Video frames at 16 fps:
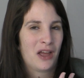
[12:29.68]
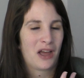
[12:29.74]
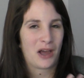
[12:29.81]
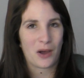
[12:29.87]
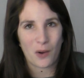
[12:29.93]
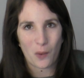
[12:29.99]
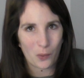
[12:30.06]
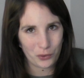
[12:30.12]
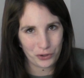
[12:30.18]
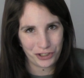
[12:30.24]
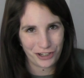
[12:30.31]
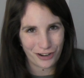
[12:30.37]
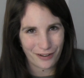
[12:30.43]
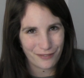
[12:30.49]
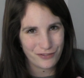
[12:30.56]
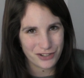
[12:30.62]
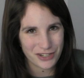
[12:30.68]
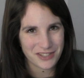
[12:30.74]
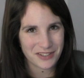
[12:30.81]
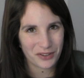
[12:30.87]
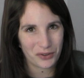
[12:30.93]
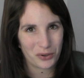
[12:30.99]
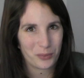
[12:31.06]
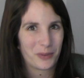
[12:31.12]
uh, holding off just
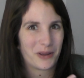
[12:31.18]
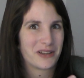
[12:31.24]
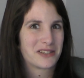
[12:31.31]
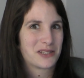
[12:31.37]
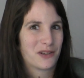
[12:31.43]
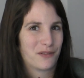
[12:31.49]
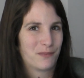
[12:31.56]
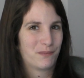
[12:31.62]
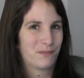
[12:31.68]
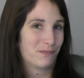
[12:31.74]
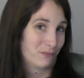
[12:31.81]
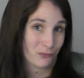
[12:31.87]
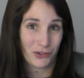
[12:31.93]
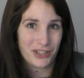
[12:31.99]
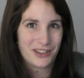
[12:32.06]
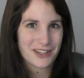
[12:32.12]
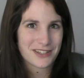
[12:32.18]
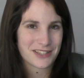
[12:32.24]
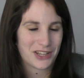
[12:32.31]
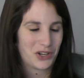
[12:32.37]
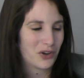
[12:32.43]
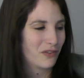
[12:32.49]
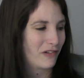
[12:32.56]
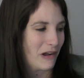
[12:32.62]
a little bit to read this
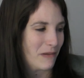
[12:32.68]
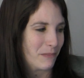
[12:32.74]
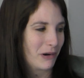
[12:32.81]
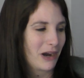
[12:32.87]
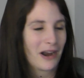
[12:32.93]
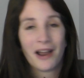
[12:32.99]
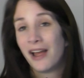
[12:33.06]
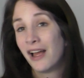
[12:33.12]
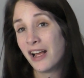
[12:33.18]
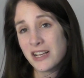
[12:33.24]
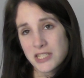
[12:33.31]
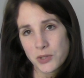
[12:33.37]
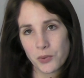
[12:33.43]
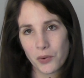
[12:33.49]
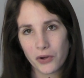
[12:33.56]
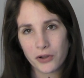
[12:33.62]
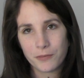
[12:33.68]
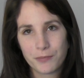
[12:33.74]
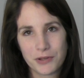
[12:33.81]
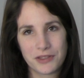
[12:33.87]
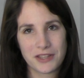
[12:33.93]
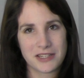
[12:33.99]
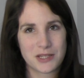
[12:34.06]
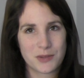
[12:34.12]
in November. So we'll go ahead and
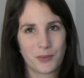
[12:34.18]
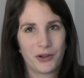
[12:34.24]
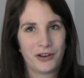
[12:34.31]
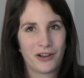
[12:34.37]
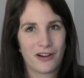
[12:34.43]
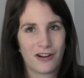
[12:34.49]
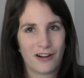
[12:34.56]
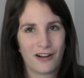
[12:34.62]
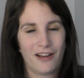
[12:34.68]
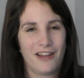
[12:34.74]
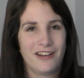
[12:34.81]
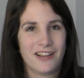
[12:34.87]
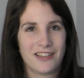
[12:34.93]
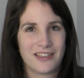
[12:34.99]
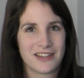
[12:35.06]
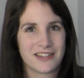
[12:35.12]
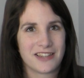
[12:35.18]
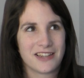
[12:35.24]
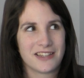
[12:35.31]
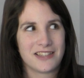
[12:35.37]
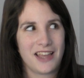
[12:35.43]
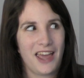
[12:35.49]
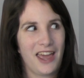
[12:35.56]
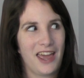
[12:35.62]
put this one on. This
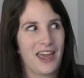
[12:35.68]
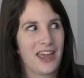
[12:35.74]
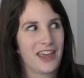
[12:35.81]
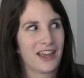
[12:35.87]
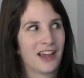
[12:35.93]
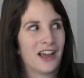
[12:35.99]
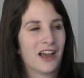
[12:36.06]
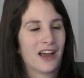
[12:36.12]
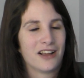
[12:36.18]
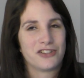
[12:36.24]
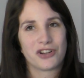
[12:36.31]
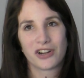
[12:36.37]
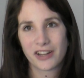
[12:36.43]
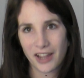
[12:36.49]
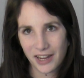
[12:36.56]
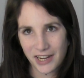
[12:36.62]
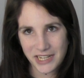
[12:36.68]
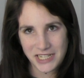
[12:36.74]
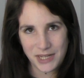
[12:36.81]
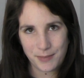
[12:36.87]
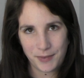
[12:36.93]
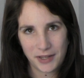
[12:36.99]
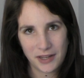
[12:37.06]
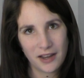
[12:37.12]
is a dark
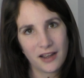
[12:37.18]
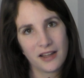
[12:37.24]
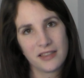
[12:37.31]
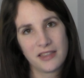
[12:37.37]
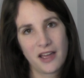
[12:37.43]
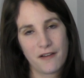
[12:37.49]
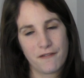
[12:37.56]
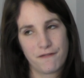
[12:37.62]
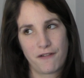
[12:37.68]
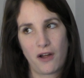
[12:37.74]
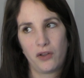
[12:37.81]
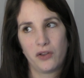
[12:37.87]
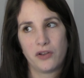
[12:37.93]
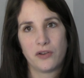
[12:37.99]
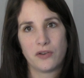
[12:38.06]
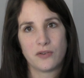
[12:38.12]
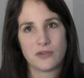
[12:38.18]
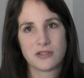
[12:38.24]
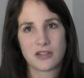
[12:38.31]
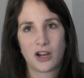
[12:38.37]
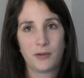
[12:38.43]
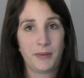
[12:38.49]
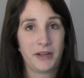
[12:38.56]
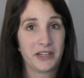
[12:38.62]
academia that follows
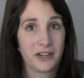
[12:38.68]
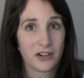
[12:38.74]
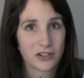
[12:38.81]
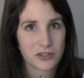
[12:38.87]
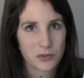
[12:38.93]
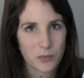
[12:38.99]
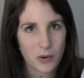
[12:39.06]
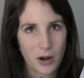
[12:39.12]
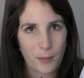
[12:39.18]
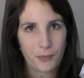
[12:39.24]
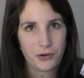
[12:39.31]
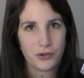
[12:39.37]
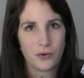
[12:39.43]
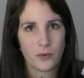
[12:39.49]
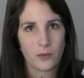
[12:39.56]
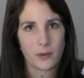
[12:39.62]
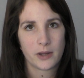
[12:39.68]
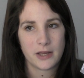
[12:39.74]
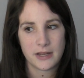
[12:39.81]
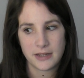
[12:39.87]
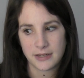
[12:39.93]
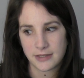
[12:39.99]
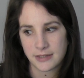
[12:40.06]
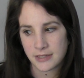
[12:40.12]
our main character Robin, who
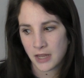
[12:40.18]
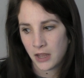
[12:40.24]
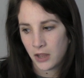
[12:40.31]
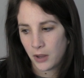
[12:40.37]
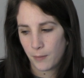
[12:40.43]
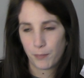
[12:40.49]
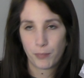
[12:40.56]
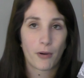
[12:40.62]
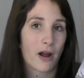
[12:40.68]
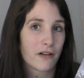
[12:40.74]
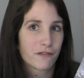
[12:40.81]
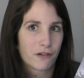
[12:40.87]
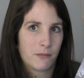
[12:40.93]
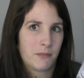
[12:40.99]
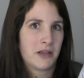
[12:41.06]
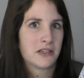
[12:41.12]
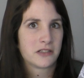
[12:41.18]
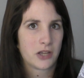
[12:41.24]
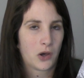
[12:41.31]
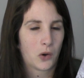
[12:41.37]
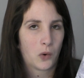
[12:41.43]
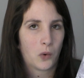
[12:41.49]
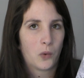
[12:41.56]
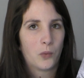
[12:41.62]
is brought from his
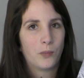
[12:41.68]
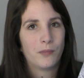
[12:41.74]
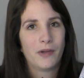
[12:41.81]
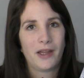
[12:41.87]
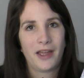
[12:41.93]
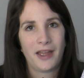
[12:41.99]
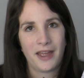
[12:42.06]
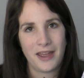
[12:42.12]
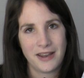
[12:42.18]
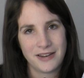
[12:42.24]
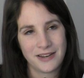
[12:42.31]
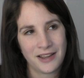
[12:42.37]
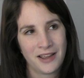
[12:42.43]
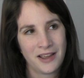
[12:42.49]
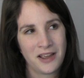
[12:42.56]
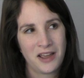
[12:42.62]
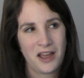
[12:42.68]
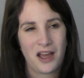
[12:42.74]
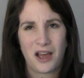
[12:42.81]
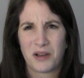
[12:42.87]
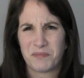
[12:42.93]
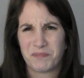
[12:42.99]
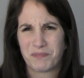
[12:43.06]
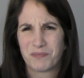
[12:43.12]
home and
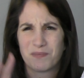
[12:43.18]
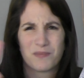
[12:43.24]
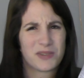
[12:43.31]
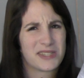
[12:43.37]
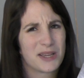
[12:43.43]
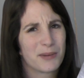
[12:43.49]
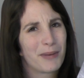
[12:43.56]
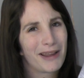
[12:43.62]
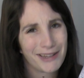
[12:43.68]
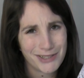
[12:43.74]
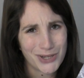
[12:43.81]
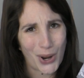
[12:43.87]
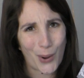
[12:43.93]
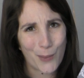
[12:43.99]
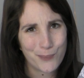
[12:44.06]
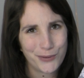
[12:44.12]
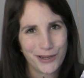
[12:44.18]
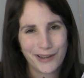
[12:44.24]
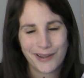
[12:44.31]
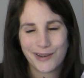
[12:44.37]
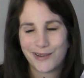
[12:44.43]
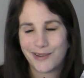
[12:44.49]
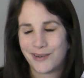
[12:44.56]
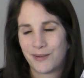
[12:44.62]
uh,
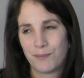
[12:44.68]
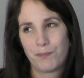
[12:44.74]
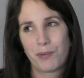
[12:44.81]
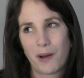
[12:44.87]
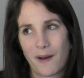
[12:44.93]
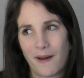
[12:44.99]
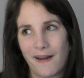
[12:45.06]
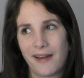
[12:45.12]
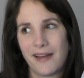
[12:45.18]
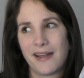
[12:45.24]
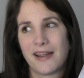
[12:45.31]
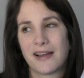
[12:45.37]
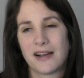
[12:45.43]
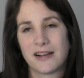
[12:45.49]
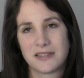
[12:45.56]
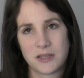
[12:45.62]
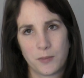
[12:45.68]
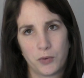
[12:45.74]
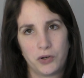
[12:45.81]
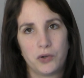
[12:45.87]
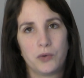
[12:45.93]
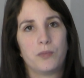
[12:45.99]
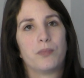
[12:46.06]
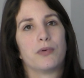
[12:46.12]
semi-adopted by someone
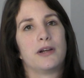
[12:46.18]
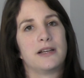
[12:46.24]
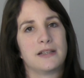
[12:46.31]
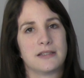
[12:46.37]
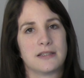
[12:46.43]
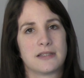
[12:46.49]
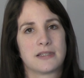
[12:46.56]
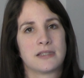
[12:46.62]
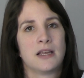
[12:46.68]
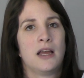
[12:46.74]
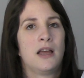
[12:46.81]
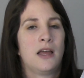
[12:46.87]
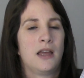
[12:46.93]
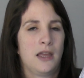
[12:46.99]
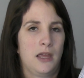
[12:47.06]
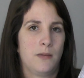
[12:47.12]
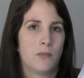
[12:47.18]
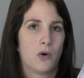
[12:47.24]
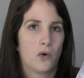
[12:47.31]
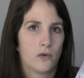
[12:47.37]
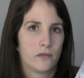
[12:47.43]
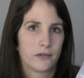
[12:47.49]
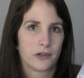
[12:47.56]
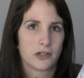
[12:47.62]
who brings him
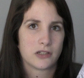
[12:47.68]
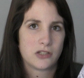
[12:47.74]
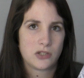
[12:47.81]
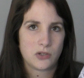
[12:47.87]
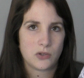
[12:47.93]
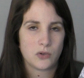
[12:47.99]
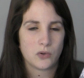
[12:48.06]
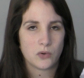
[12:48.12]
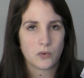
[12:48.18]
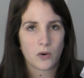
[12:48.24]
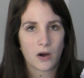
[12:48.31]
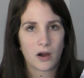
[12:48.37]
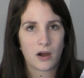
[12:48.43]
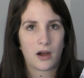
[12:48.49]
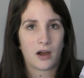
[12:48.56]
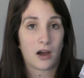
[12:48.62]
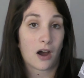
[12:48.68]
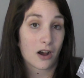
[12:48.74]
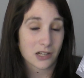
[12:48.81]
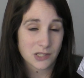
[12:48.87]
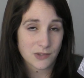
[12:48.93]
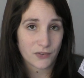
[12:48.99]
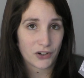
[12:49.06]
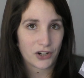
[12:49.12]
over to uh,
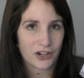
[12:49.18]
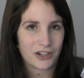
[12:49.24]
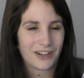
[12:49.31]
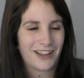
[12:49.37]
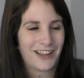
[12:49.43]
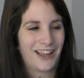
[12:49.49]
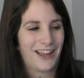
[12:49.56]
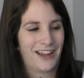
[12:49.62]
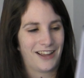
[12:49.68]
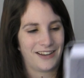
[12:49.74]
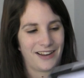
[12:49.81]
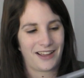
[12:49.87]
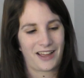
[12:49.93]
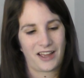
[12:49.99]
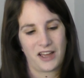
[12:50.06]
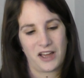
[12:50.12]
Oxford, and